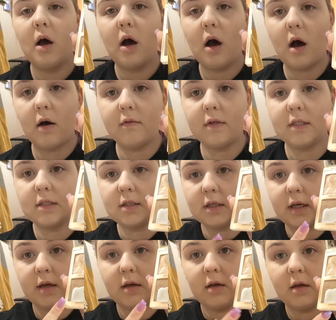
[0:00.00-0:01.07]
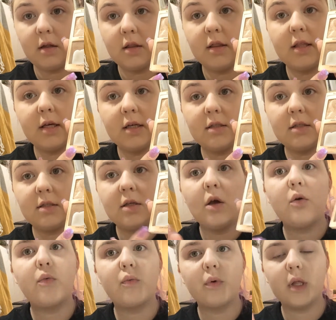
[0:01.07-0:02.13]
obviously. This,
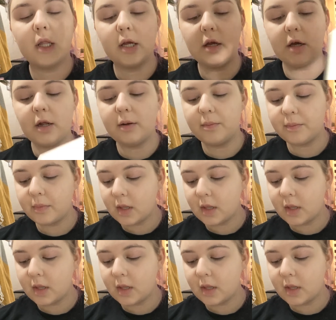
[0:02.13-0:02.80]
really good.